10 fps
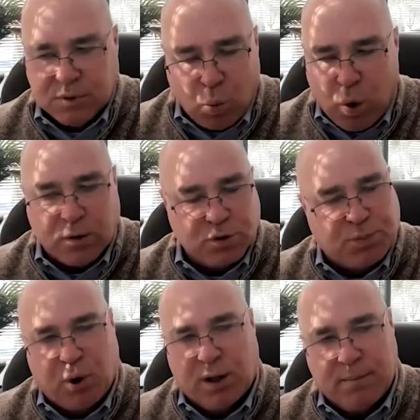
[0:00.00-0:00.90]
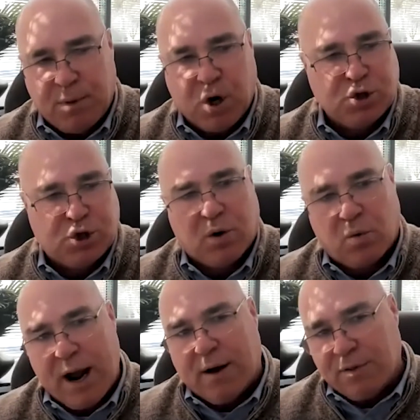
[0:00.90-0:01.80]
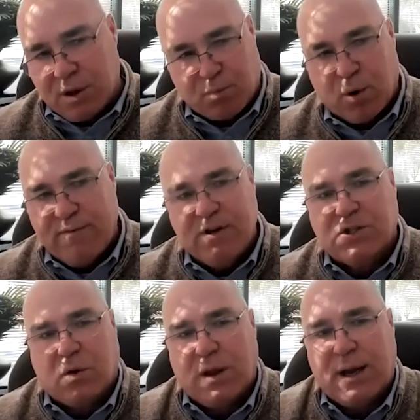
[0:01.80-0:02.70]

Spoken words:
wheels put in motion around the previously